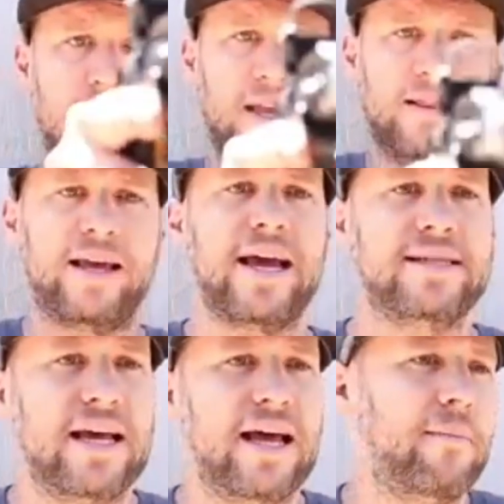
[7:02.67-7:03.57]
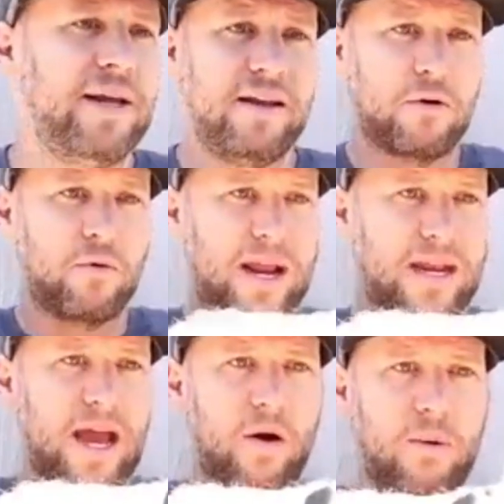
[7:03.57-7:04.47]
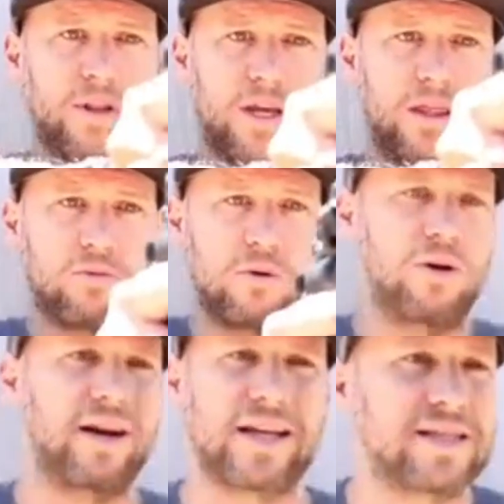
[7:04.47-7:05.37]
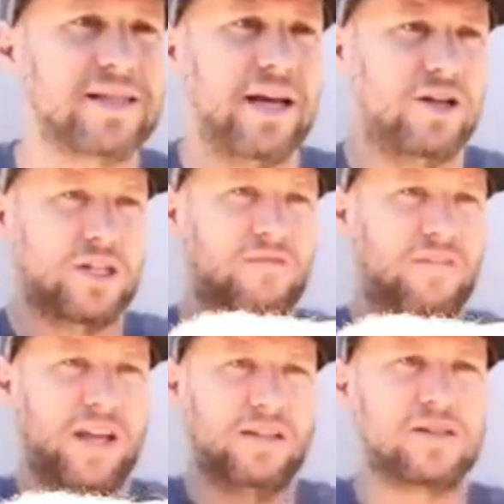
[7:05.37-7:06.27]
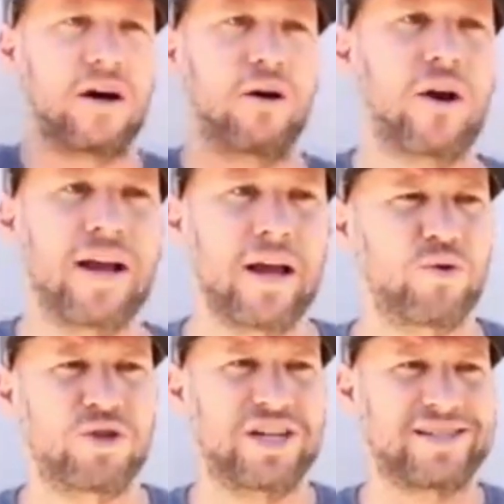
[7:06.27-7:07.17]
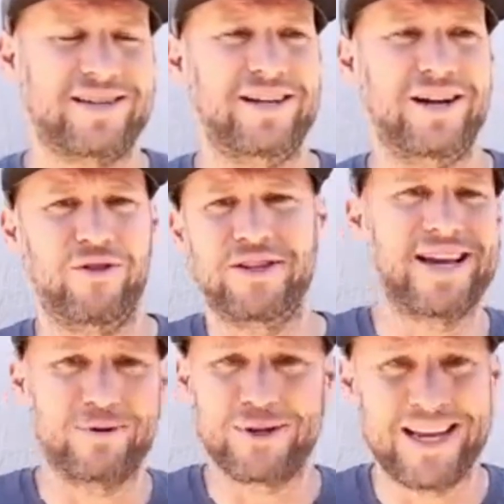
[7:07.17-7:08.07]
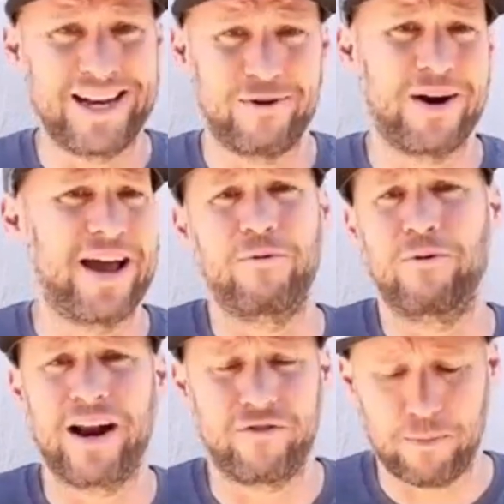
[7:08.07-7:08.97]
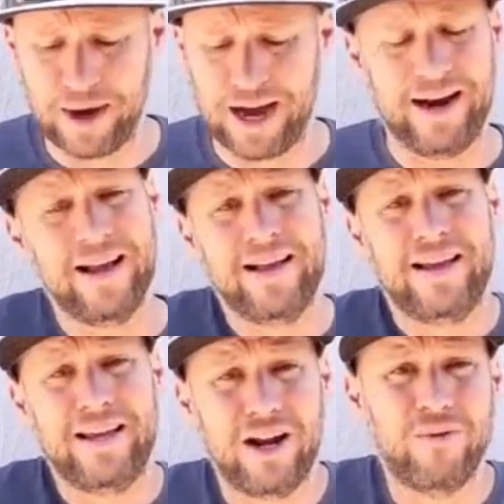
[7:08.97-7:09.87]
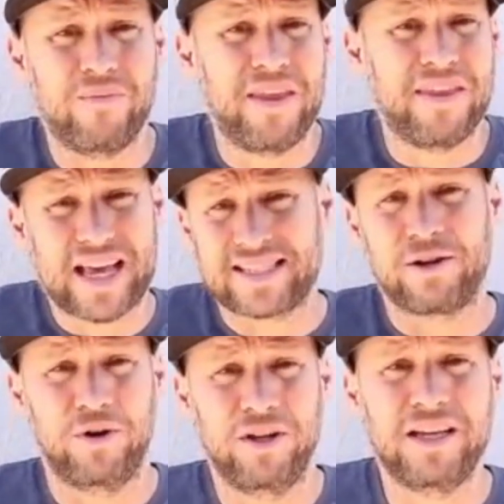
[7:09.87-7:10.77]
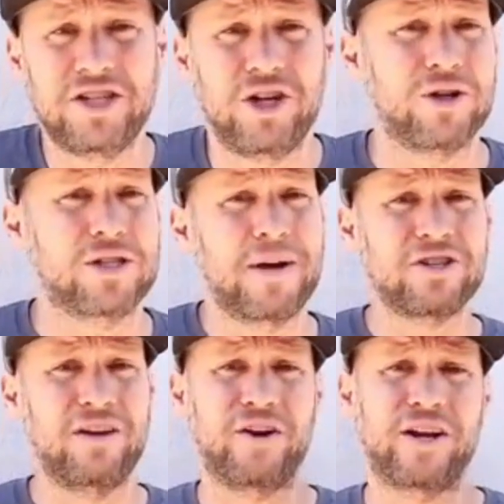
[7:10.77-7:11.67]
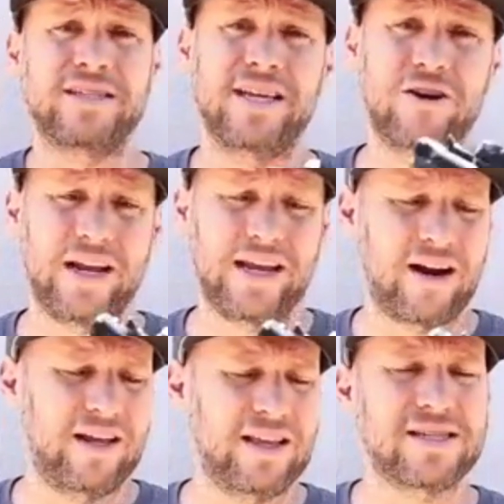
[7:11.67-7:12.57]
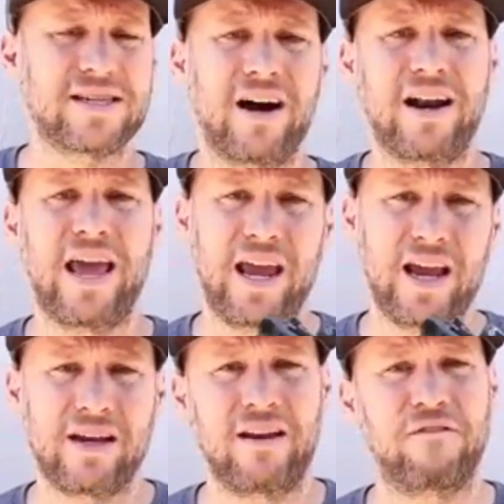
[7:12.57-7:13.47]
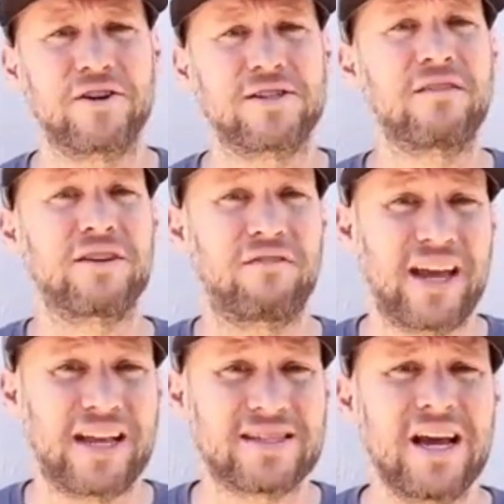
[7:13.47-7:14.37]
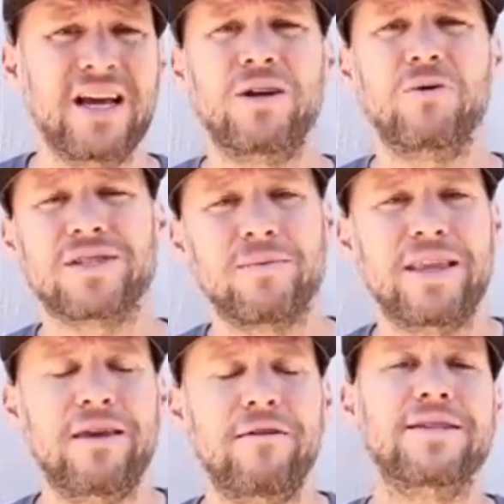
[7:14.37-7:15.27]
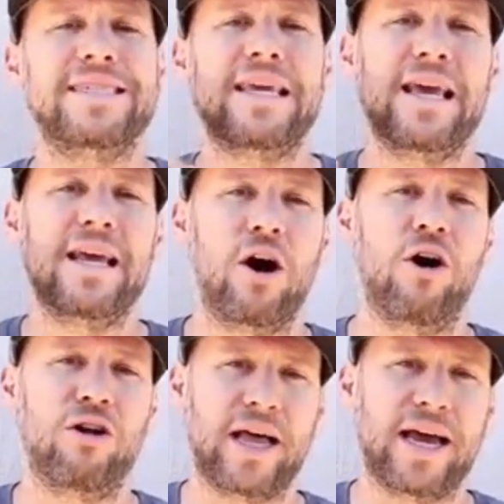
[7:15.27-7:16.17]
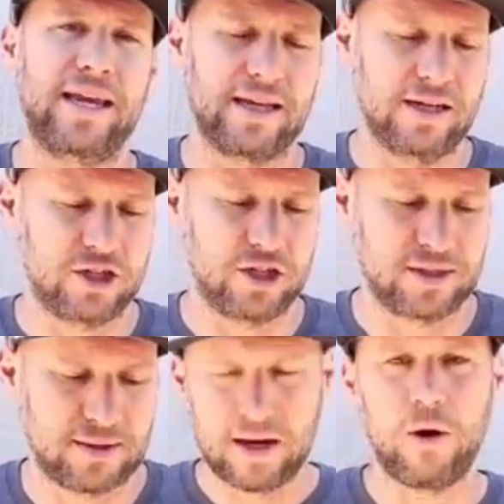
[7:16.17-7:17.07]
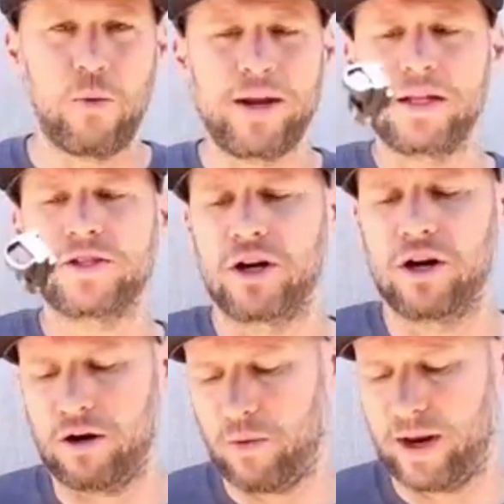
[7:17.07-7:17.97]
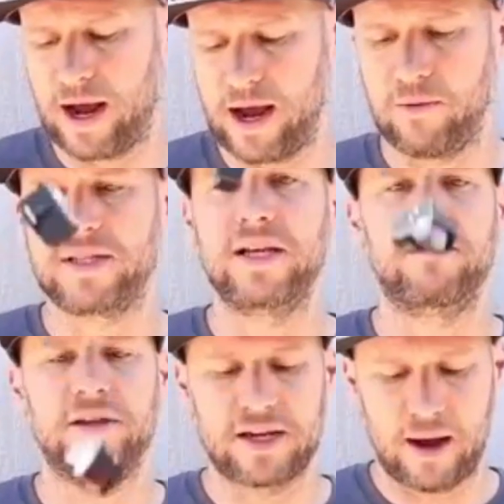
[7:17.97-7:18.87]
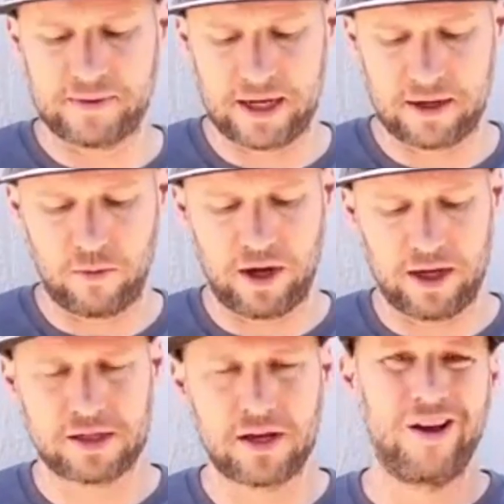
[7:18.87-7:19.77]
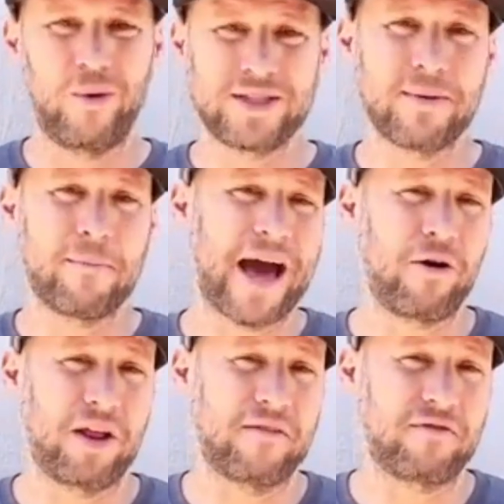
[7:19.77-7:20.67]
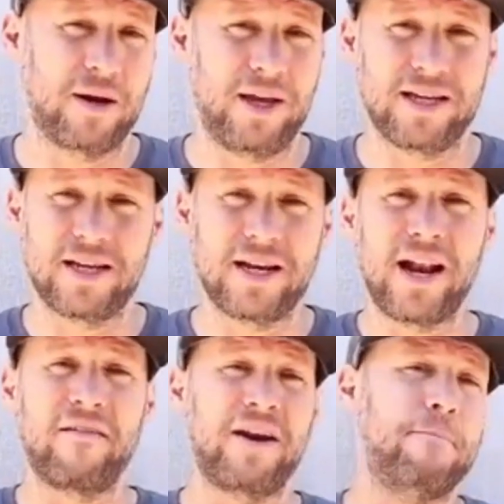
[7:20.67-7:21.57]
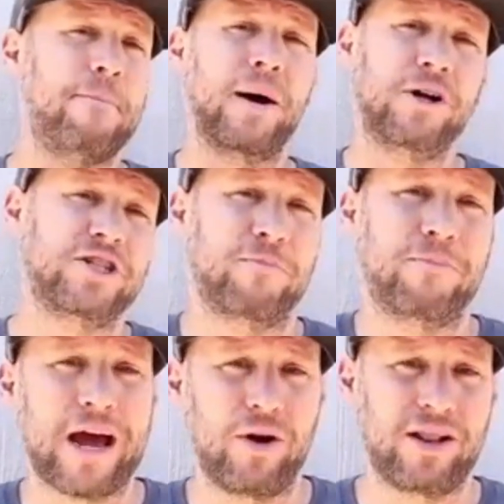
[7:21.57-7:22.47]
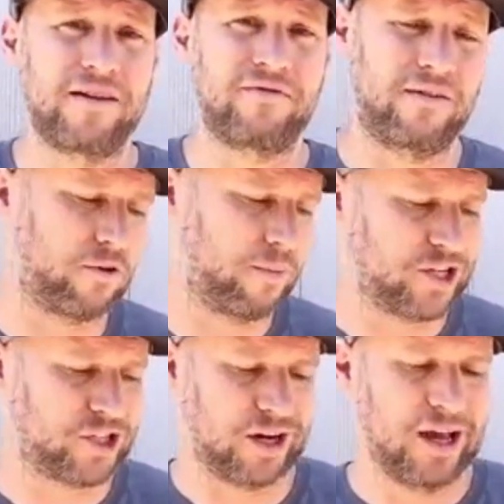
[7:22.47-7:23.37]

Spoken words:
And like I said, I mean, even right now I'm looking through it and I can see it just fine. So it was just, the sun was hitting it right, whatever. But, that's a real issue, especially if you're considering carrying this on a handgun for self-defense. You want something that you can see in all lighting conditions. Now, one concern when I received this optic was, what's the battery life going to be? Because it didn't have any published battery life information.